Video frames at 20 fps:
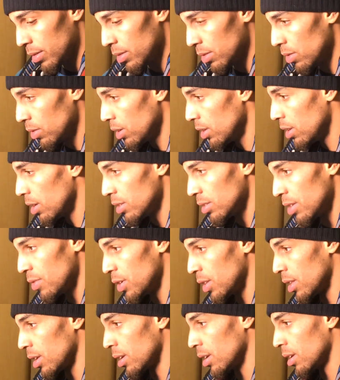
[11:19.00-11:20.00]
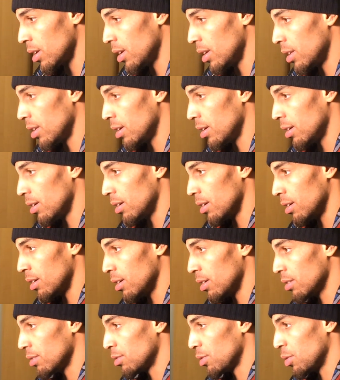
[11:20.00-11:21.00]
You know, he does everything, and
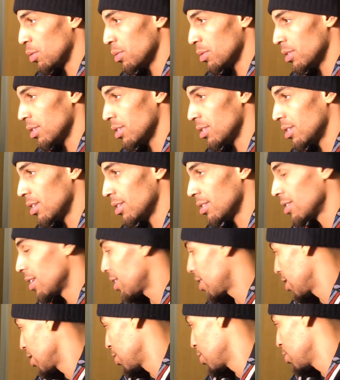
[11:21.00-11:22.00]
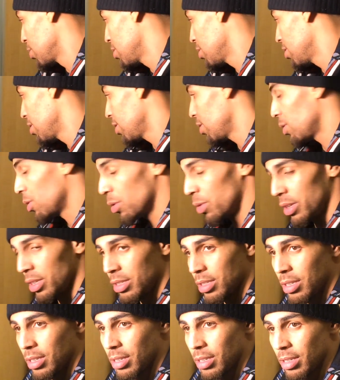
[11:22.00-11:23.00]
you know, there's nothing new. You know,
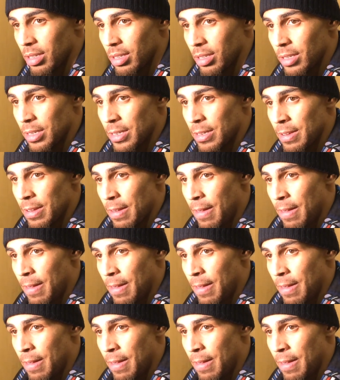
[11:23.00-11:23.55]
he's an